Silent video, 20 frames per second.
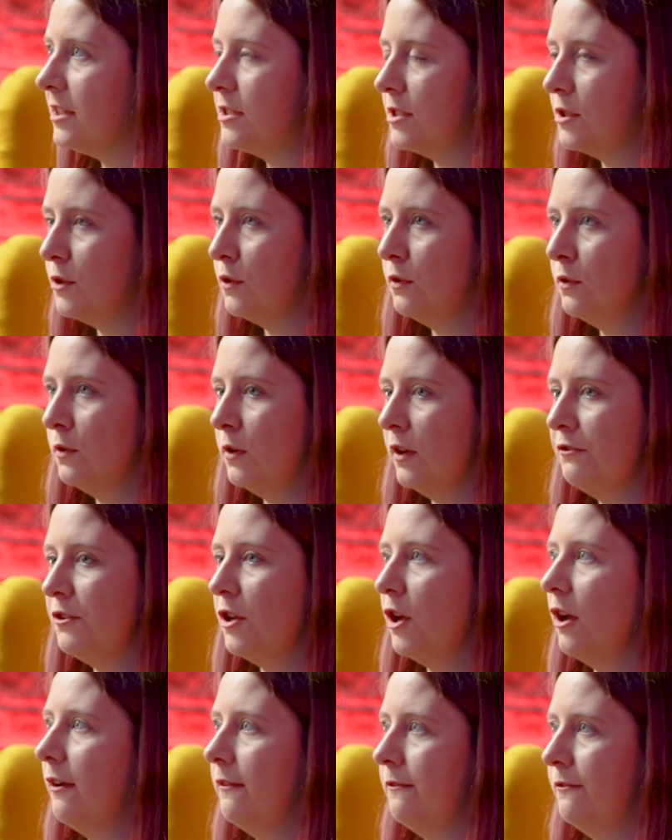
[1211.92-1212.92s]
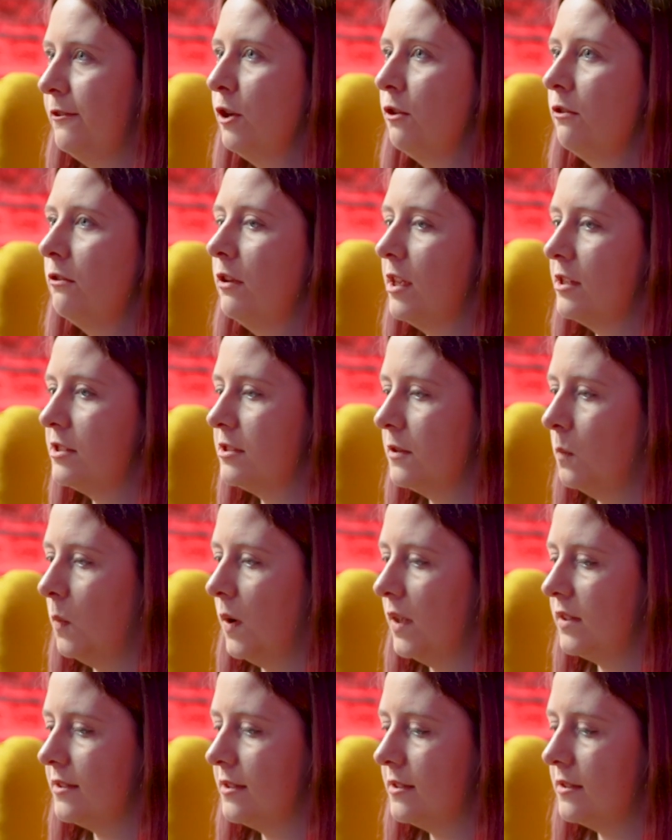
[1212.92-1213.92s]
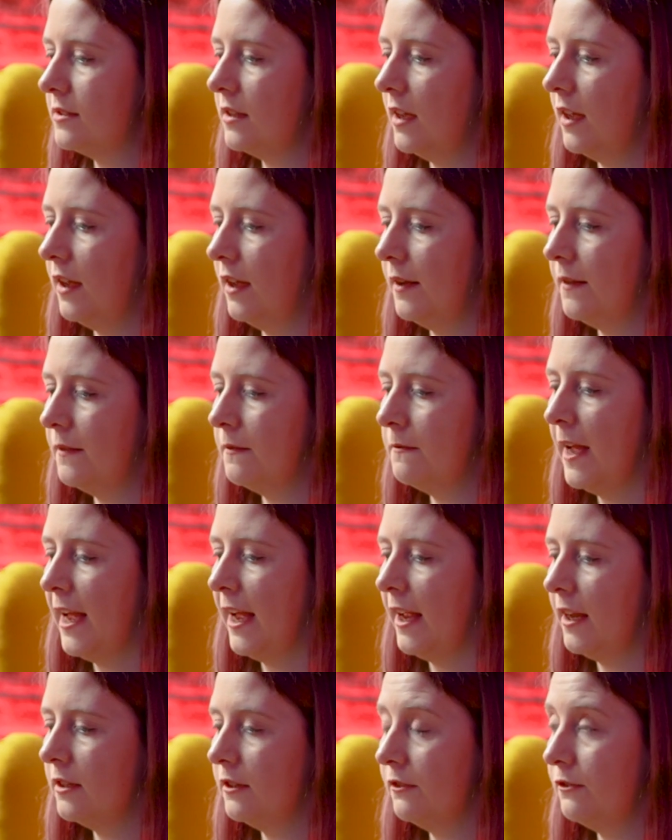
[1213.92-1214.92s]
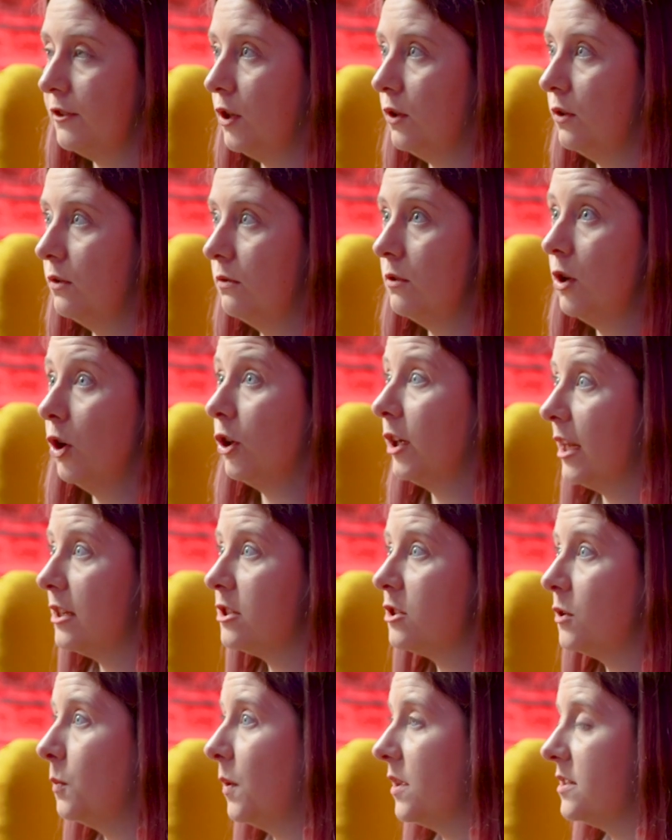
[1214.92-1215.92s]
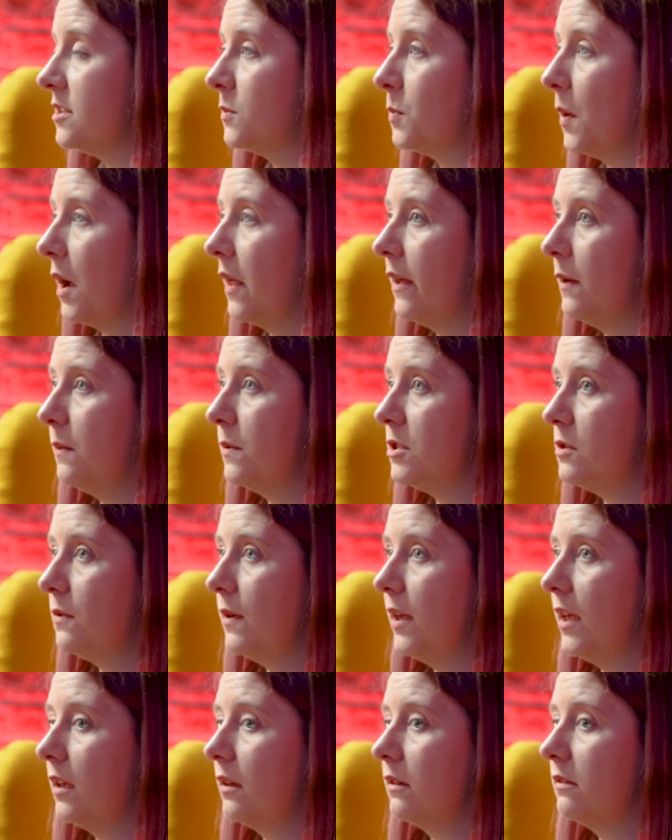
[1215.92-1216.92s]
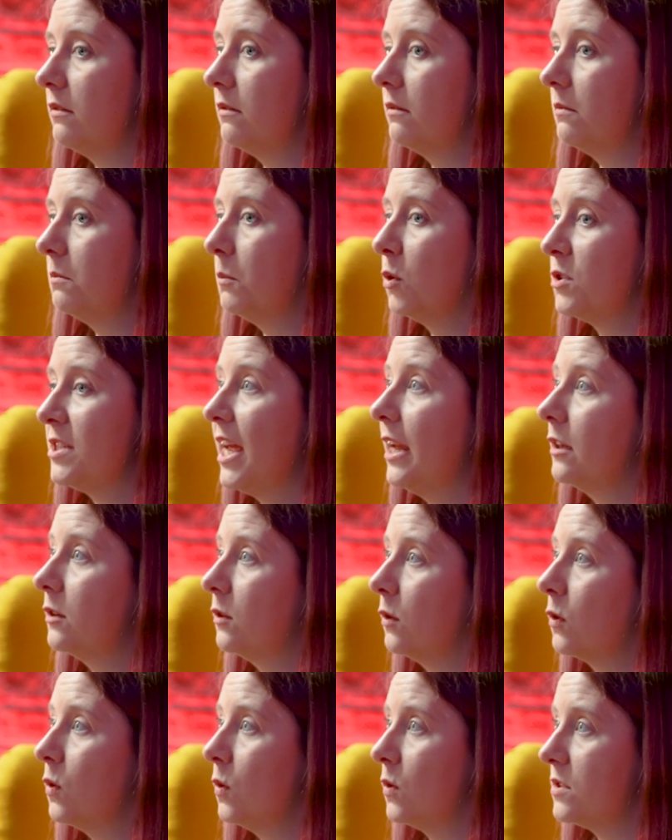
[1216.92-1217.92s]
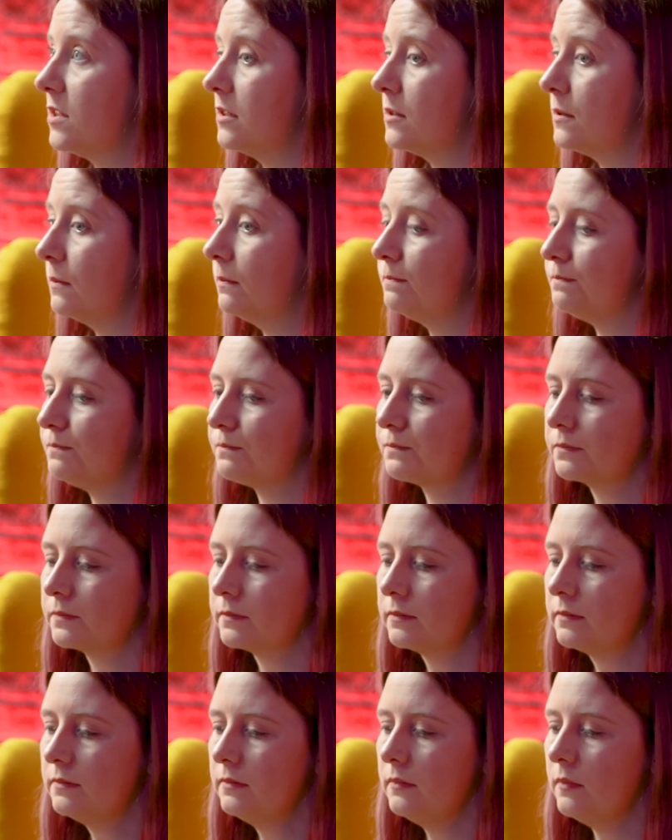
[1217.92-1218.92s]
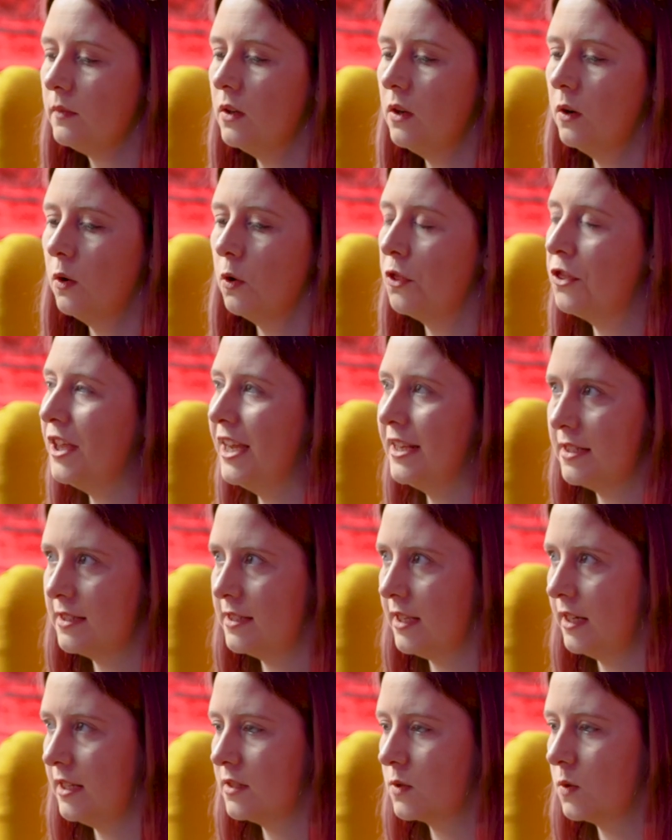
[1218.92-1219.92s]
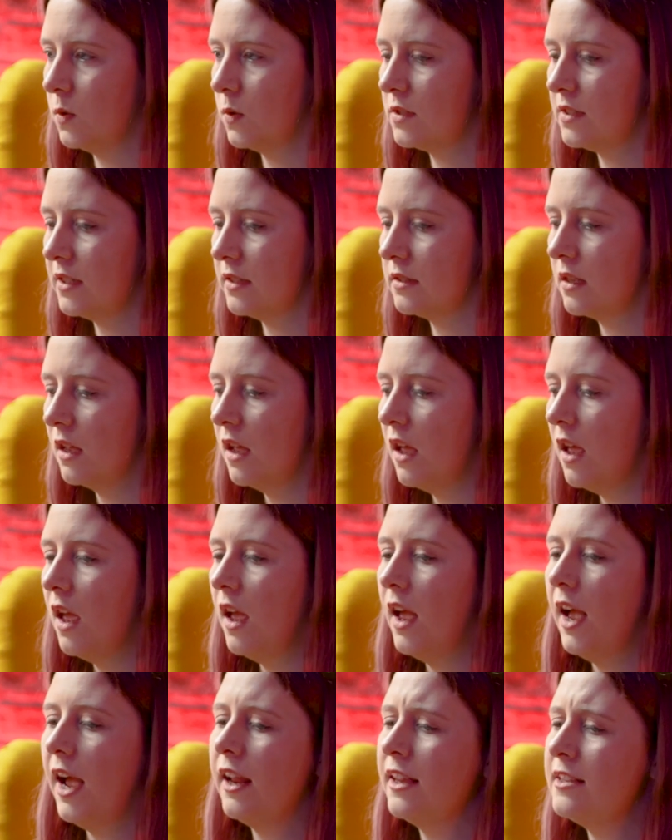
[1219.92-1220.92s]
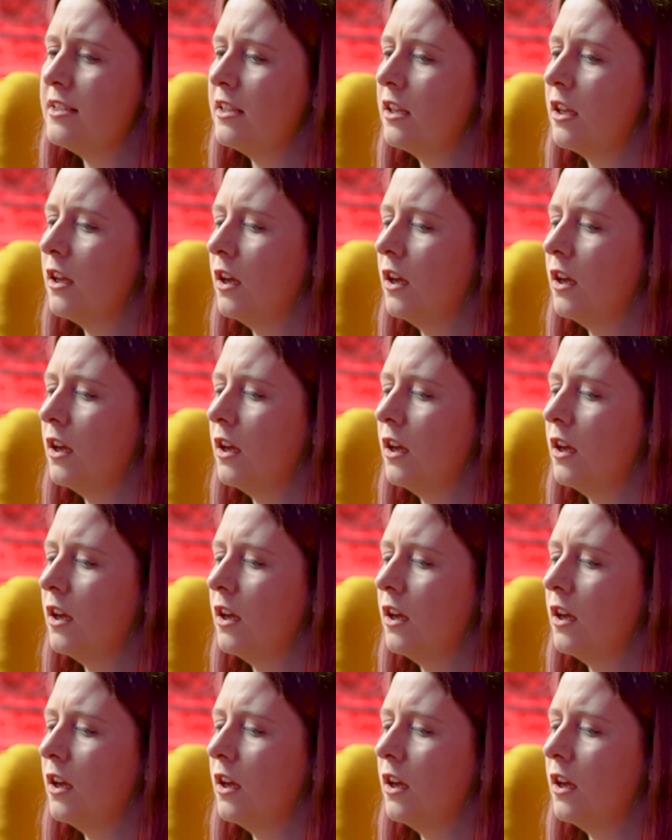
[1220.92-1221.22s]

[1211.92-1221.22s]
to a few London ones and a few non-London ones as well that were doing more technical courses or theatre studies courses. And I did